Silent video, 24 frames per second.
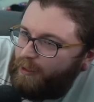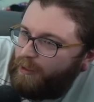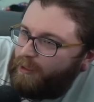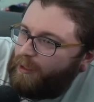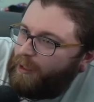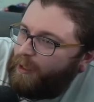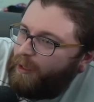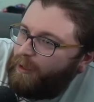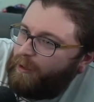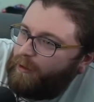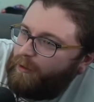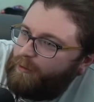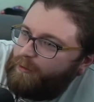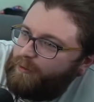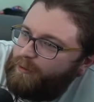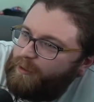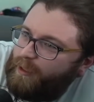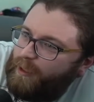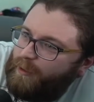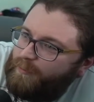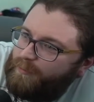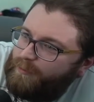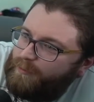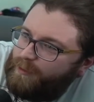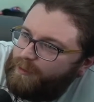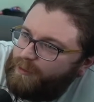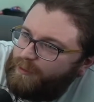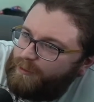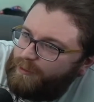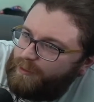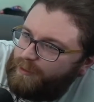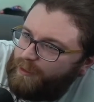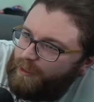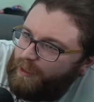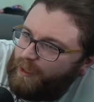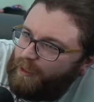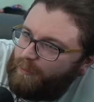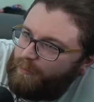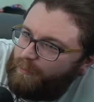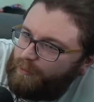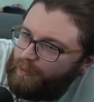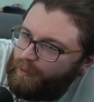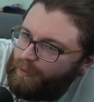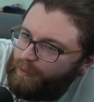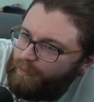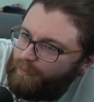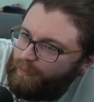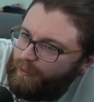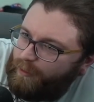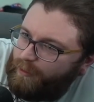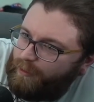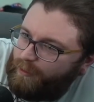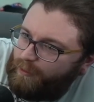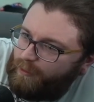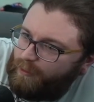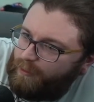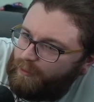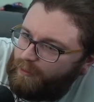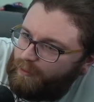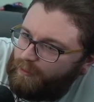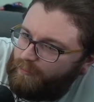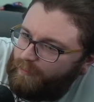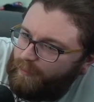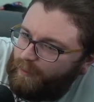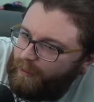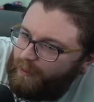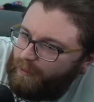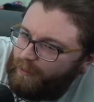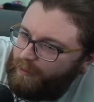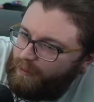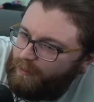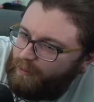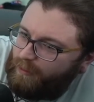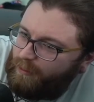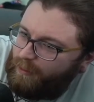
Yeah, I heard James Lindsay got obliterated in a debate.